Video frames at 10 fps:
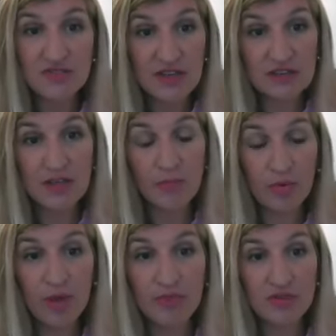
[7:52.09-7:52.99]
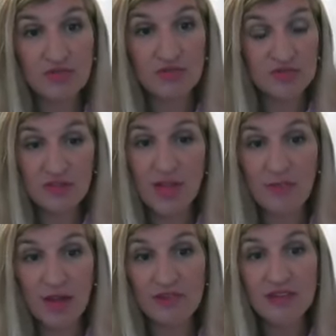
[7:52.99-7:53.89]
visa appointment to still
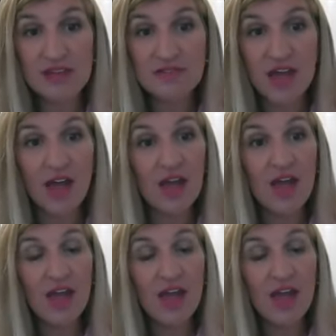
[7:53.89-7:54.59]
get my visa